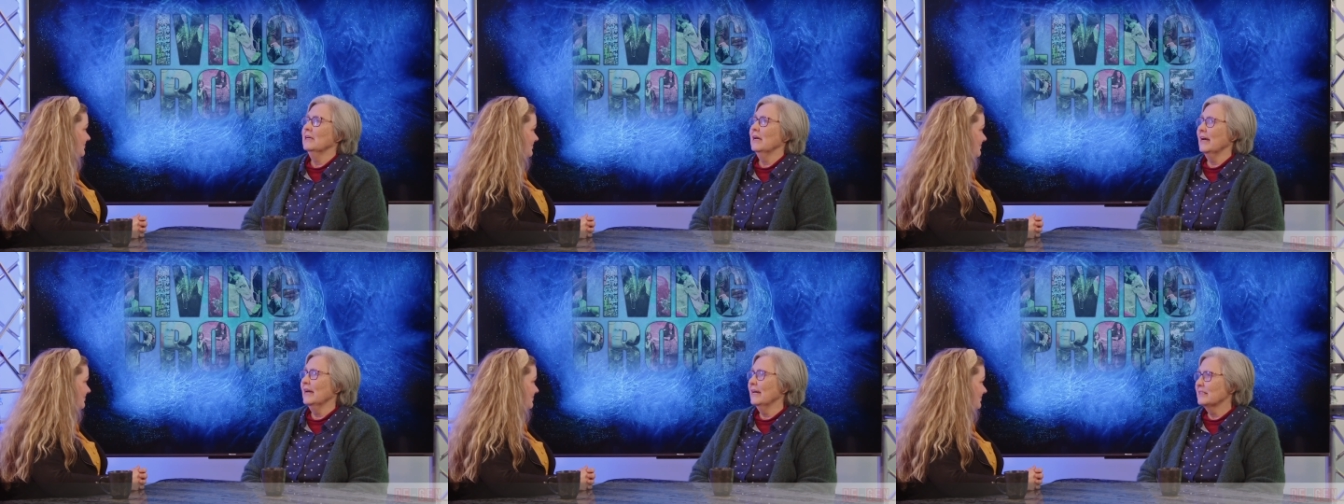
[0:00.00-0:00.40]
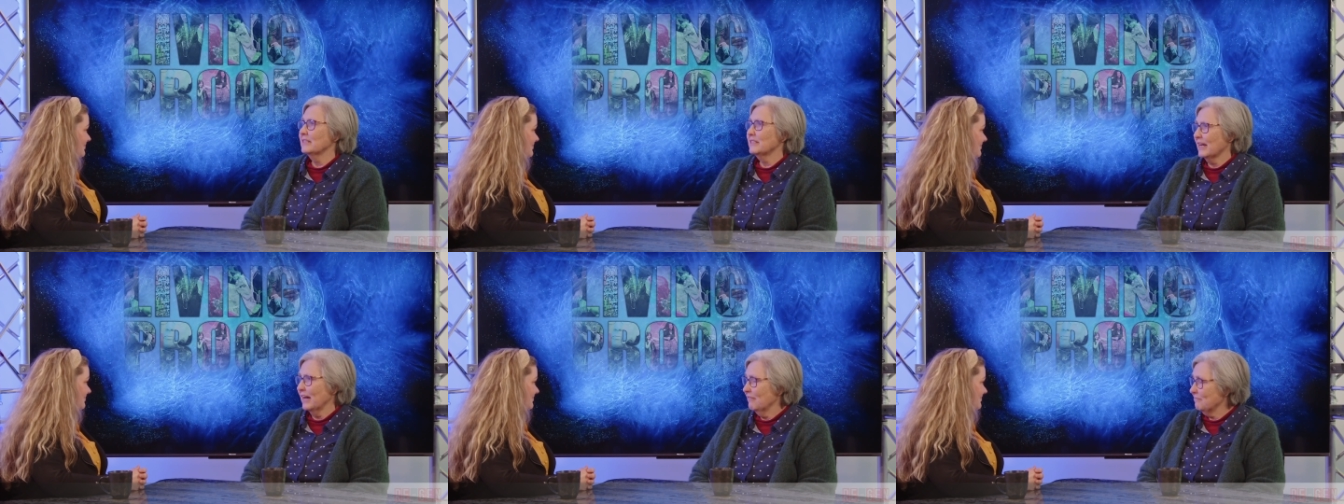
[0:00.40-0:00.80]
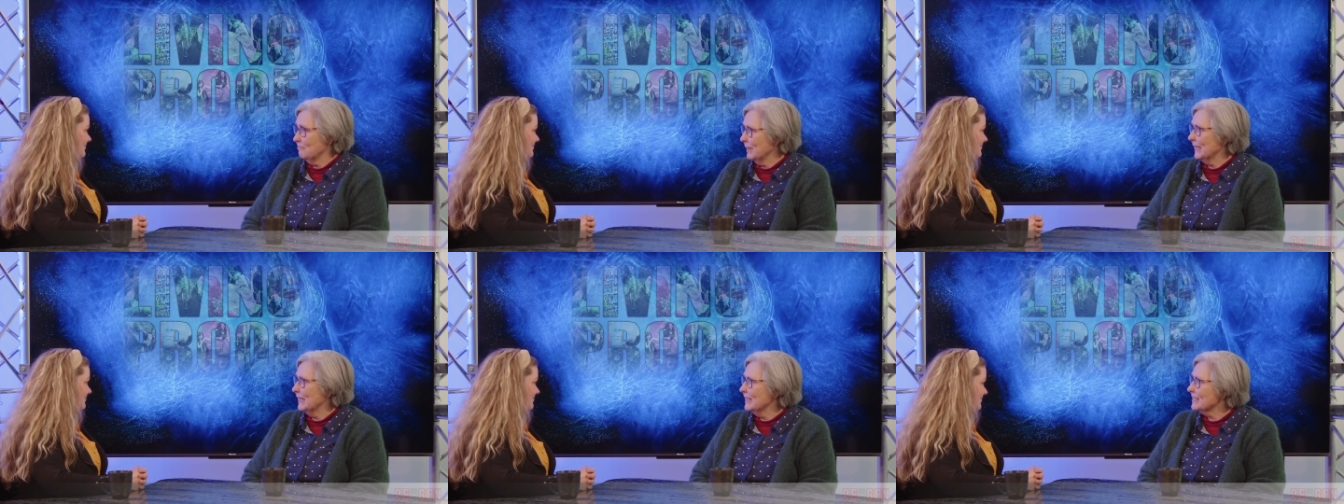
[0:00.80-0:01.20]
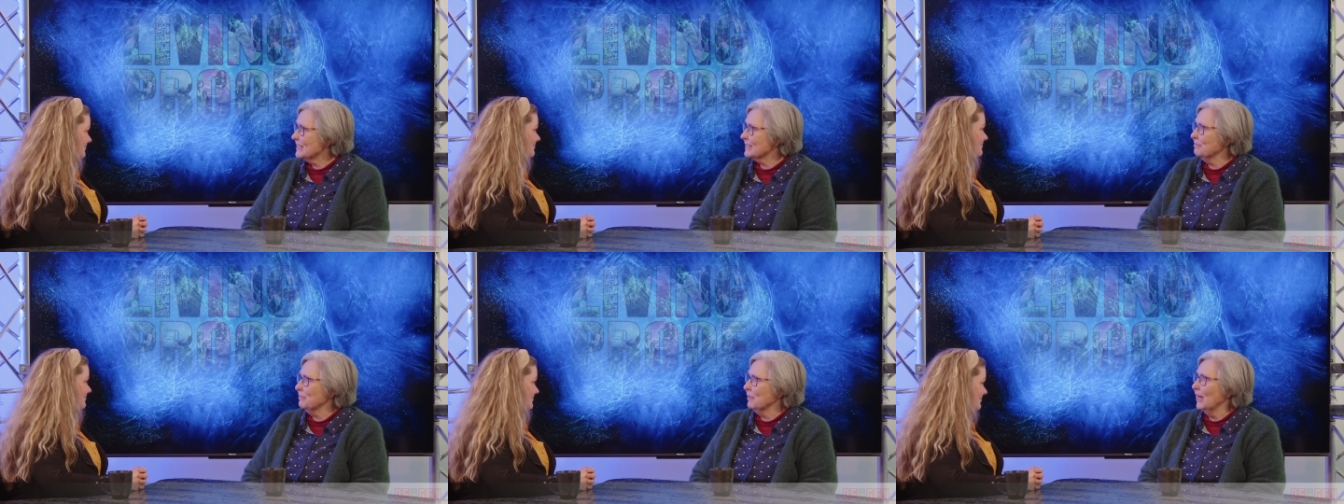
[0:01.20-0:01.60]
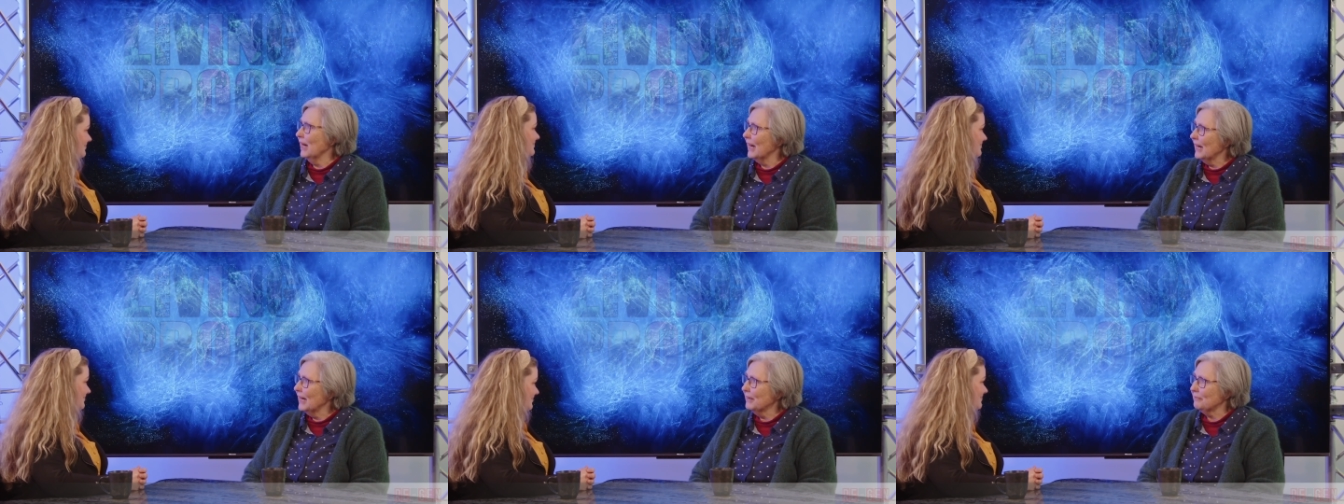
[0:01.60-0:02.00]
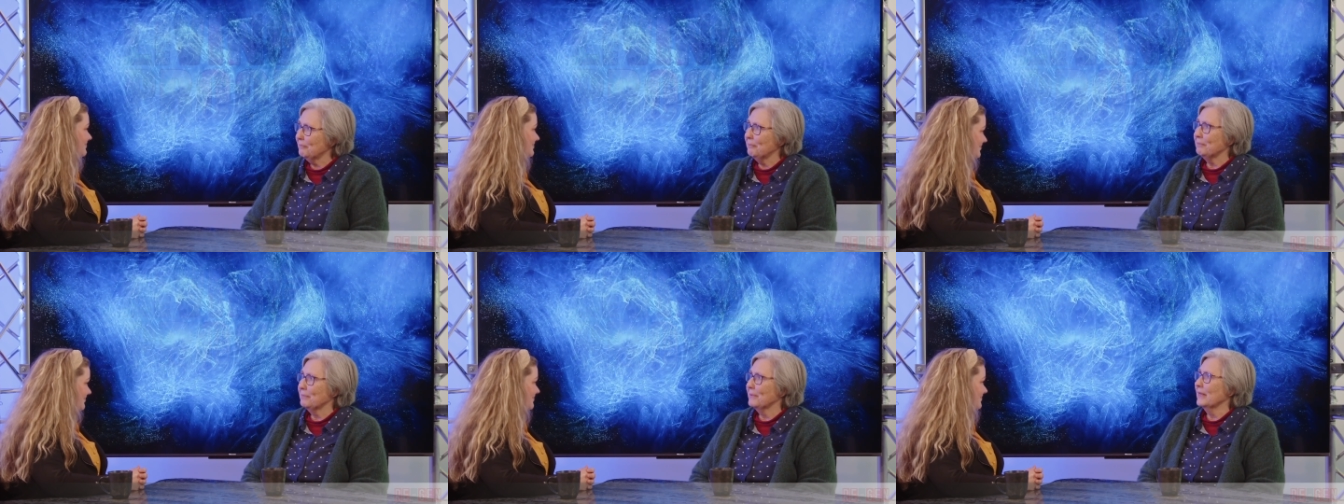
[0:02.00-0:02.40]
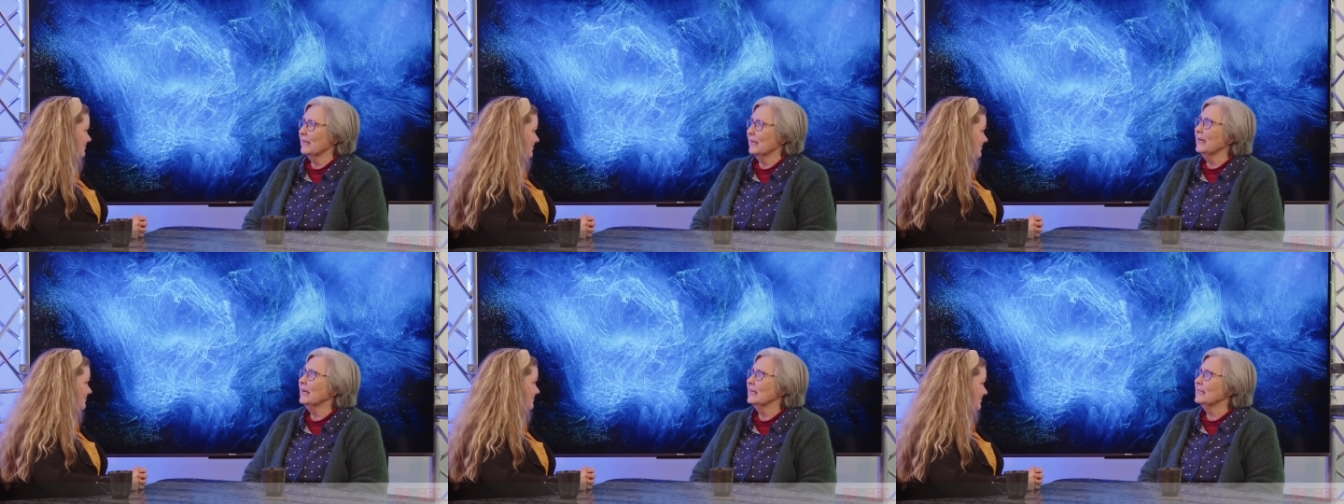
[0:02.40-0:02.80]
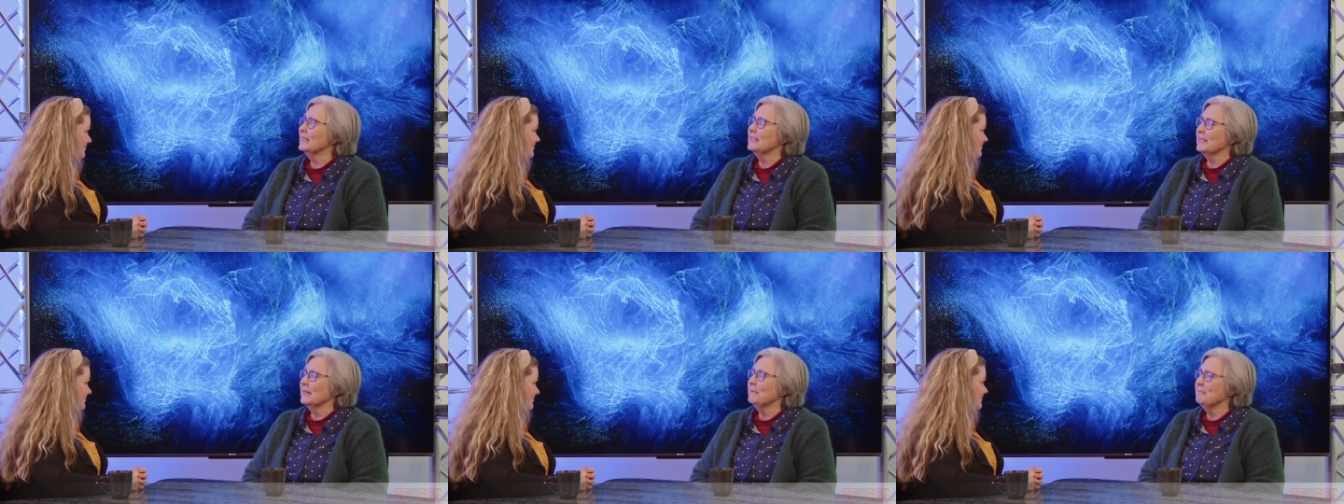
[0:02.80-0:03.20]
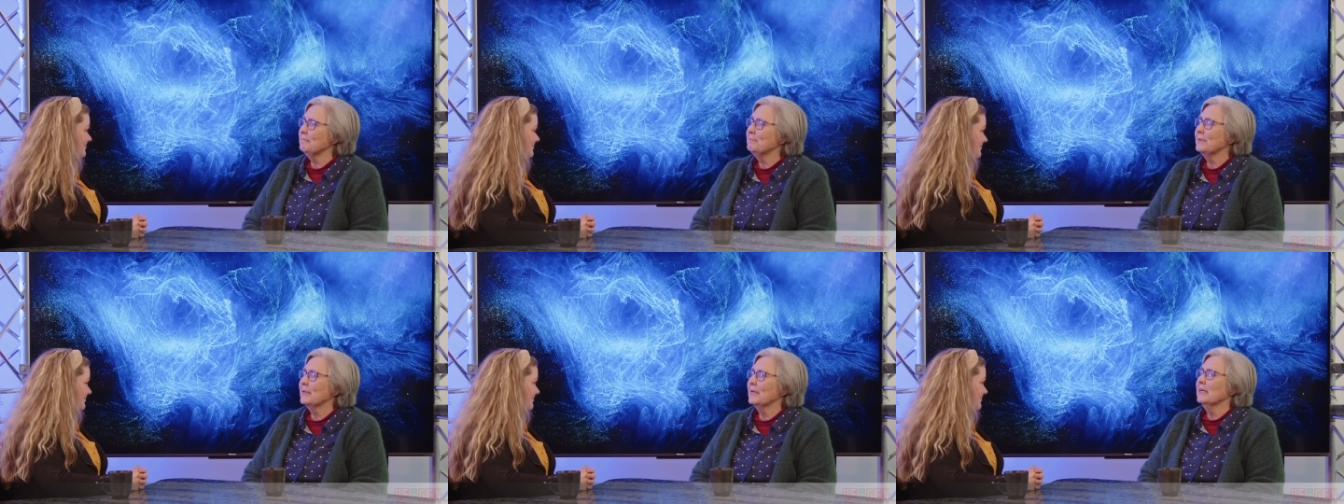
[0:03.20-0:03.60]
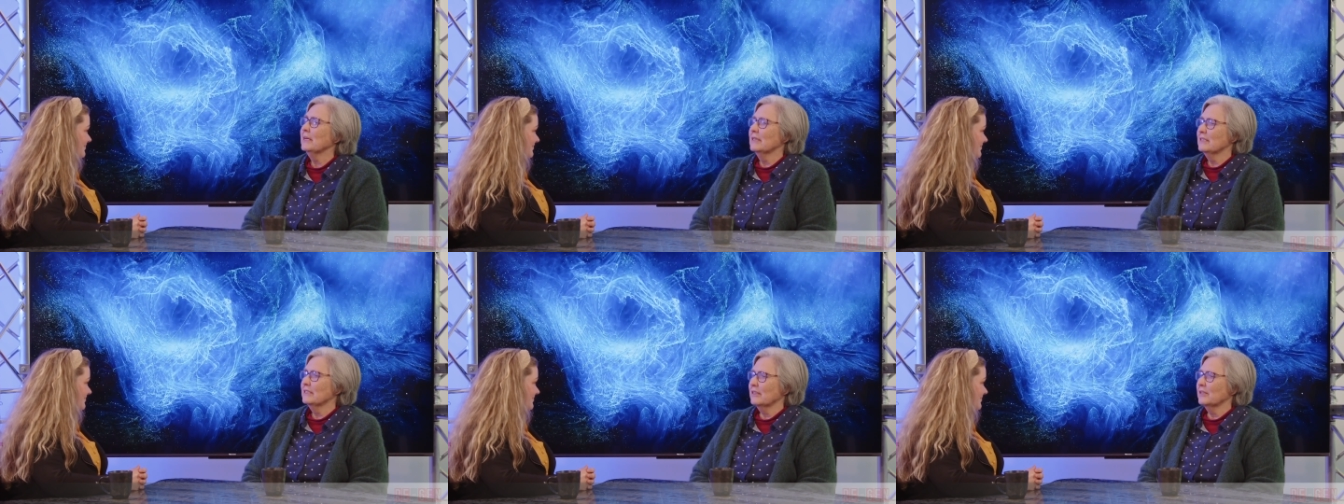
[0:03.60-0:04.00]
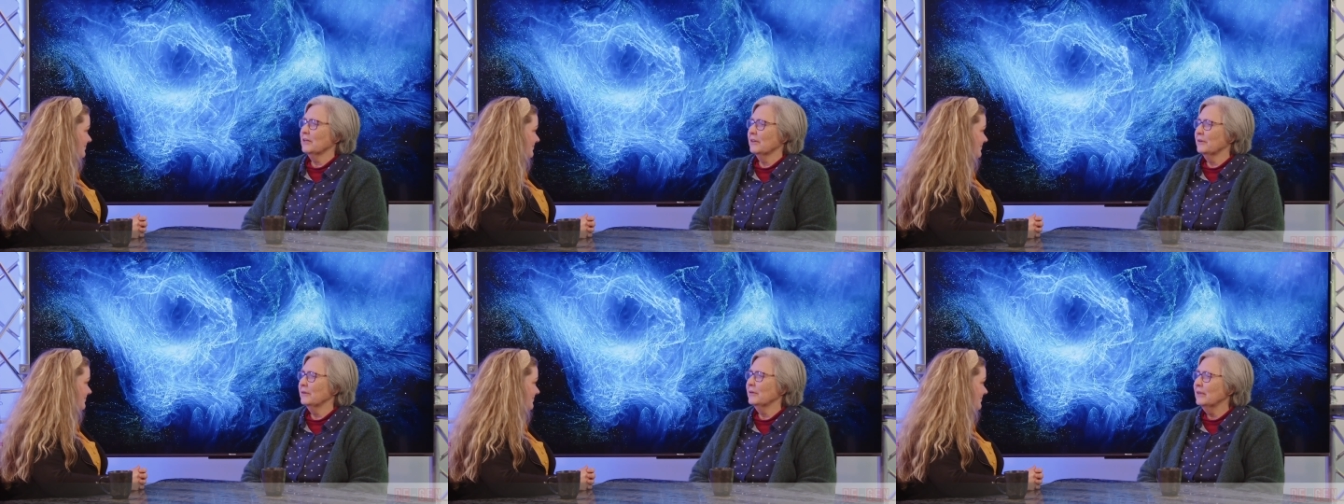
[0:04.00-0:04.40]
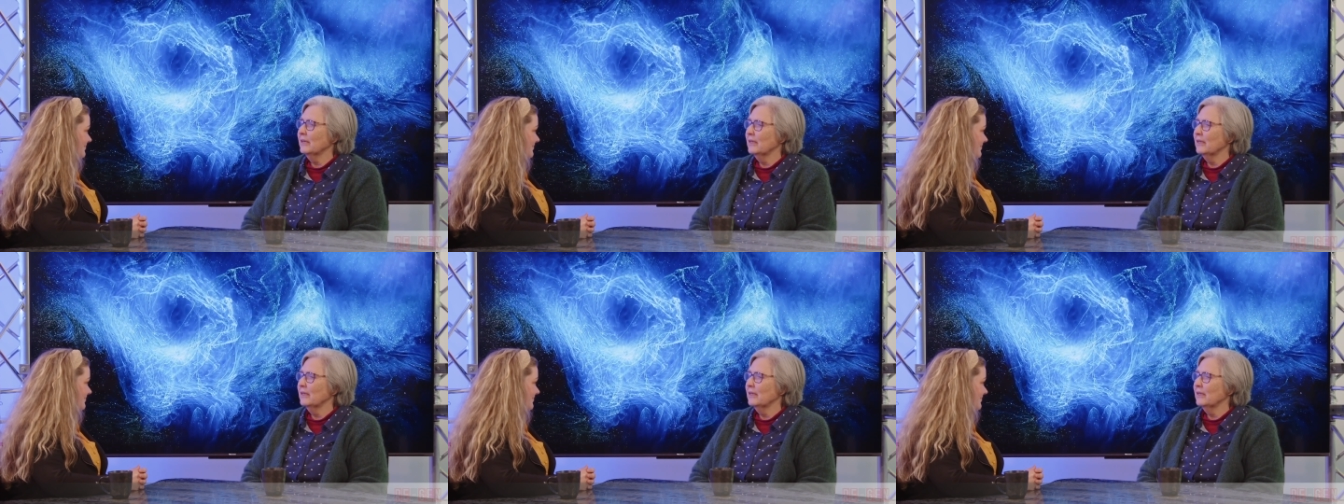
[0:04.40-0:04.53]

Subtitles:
and to have peace in my heart. And so